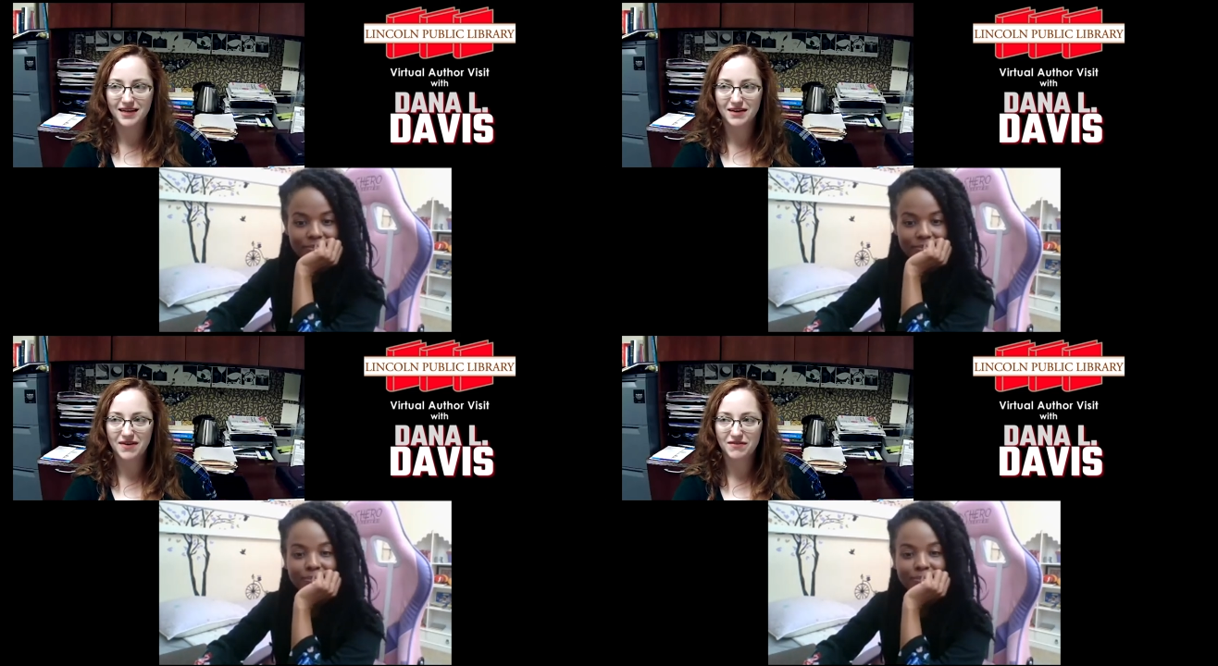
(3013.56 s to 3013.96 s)

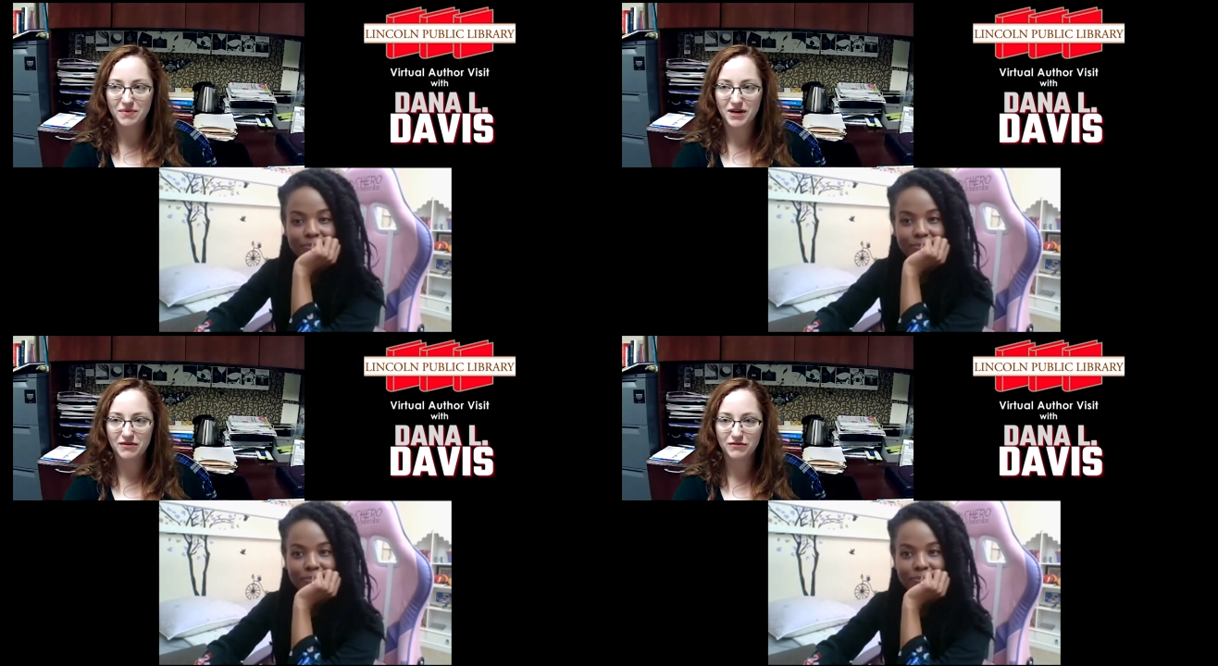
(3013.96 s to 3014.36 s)
Speaker 1: Give
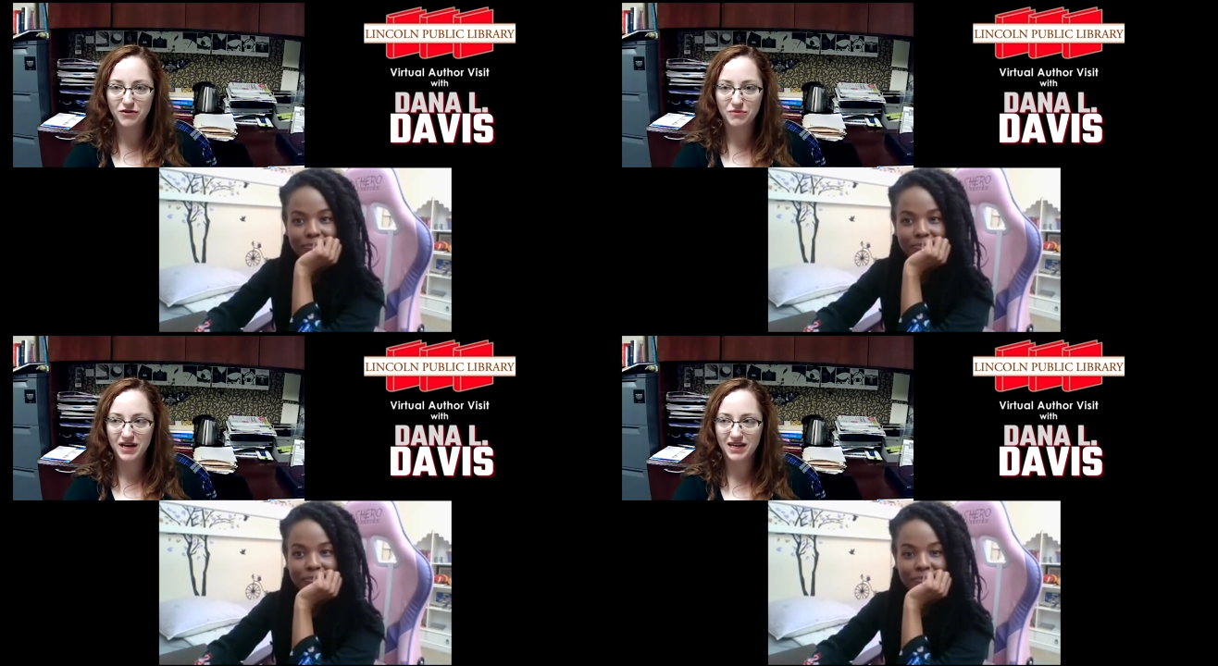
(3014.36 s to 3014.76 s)
everybody a
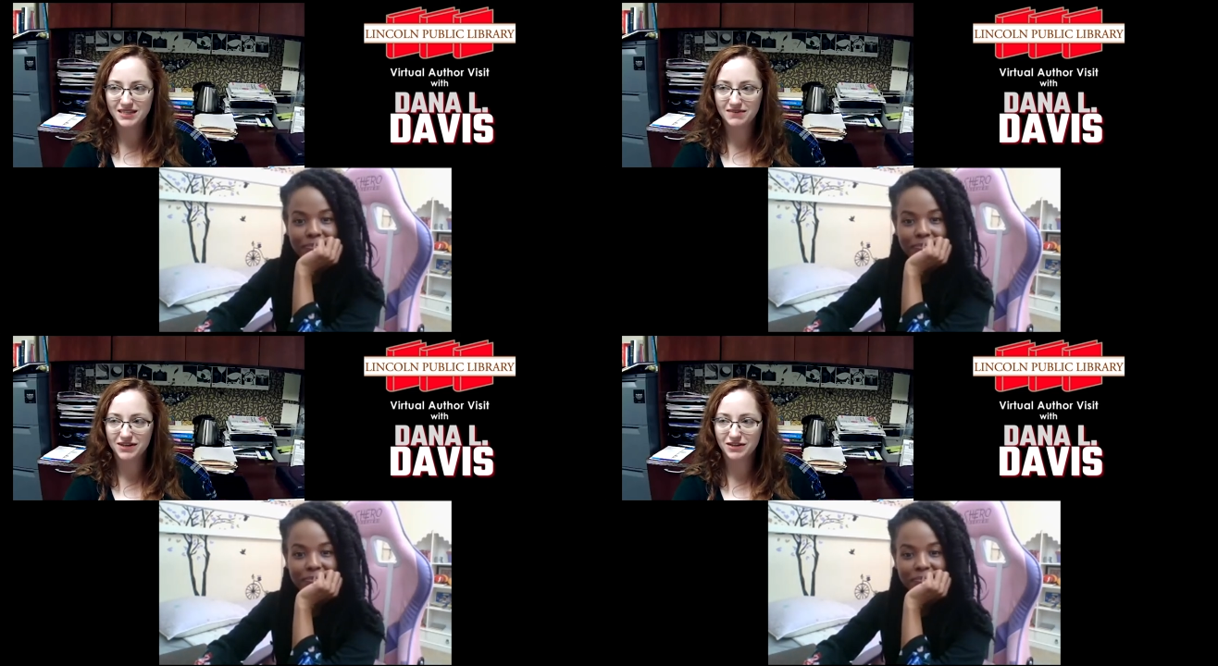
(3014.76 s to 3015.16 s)
few
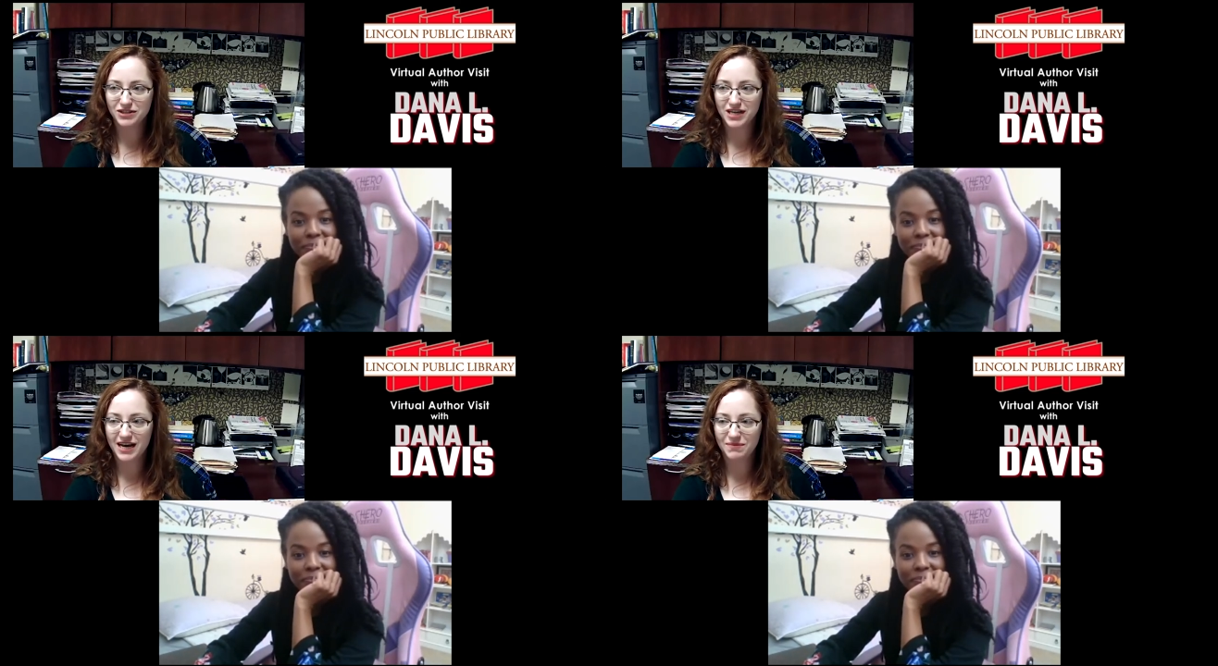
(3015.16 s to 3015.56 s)
minutes if they're
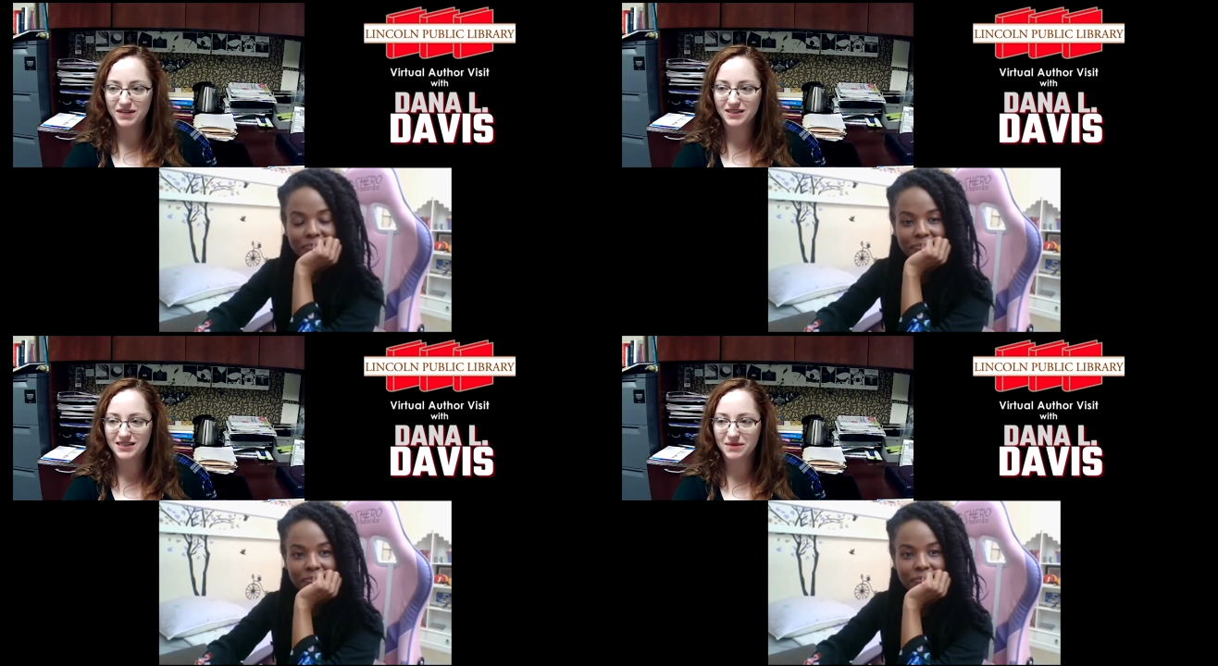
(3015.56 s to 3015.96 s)

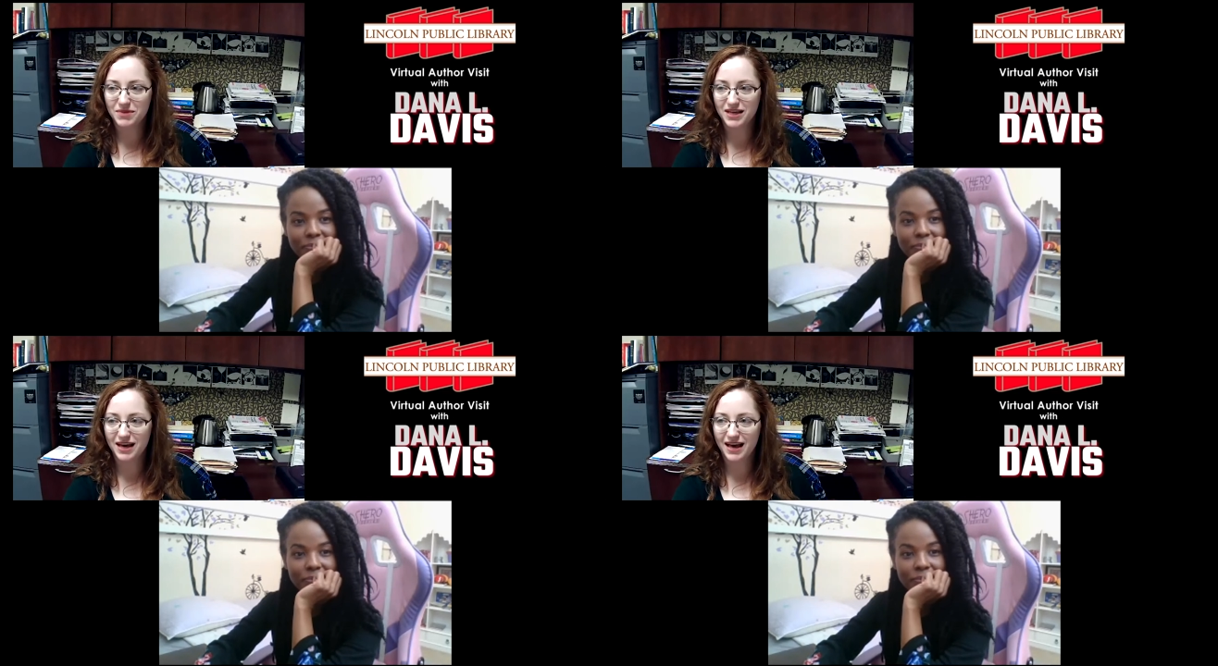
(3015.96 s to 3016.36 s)
typing
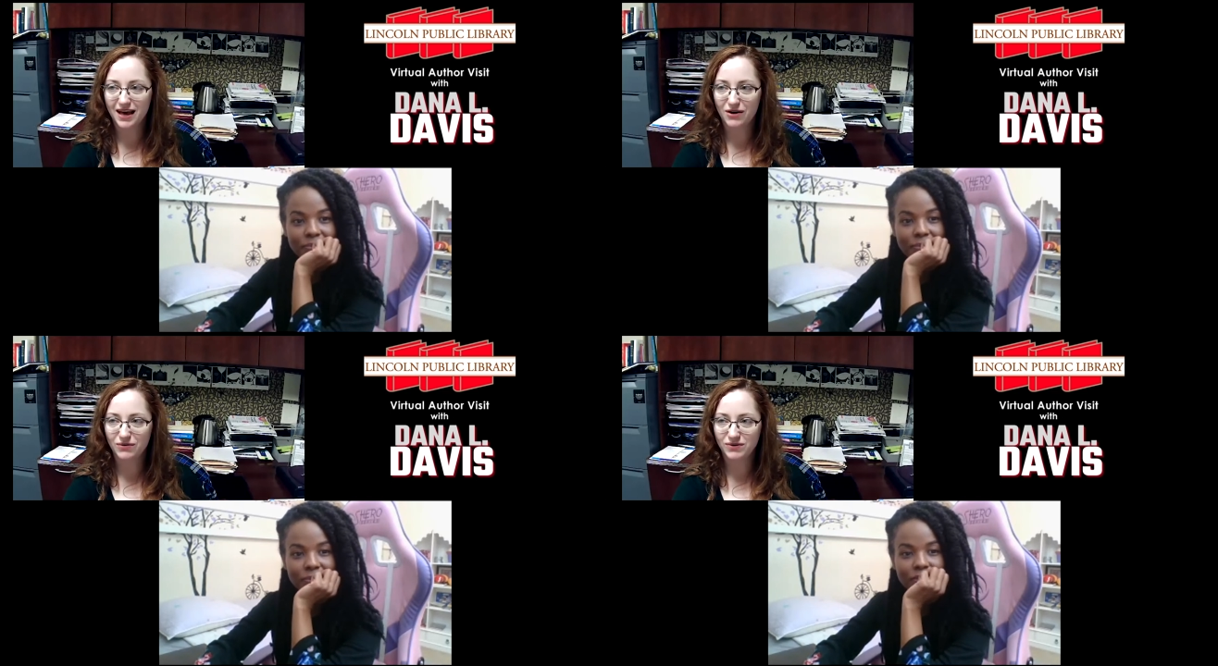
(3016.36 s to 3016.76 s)
something
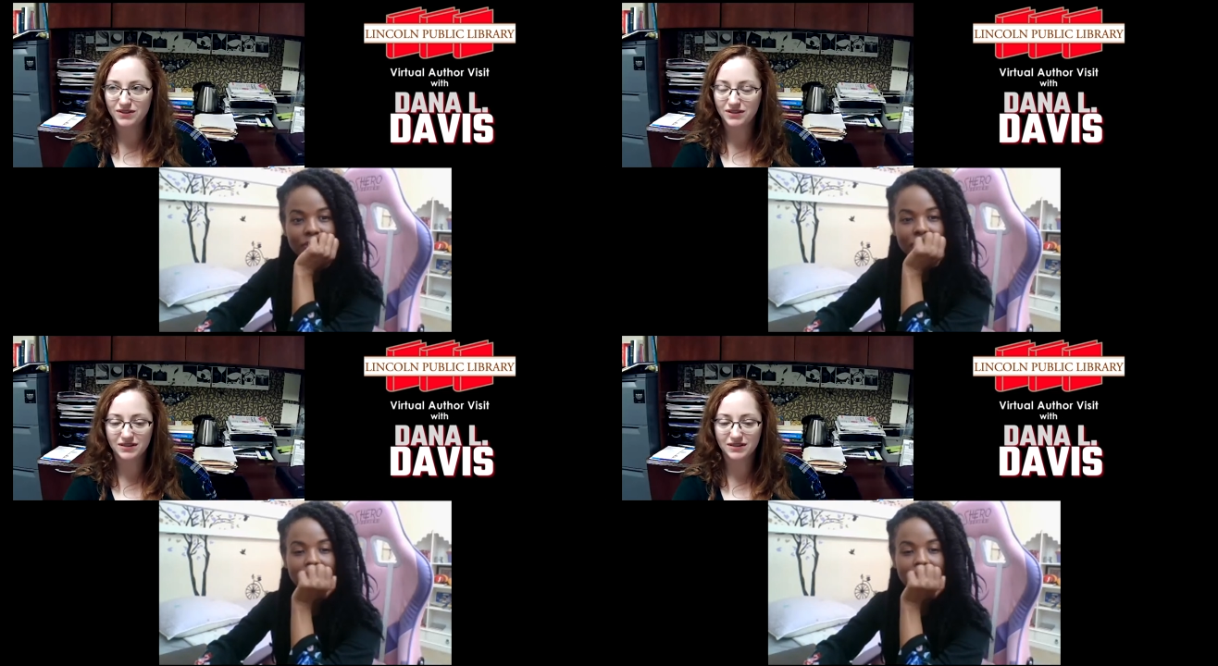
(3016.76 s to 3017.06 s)
out.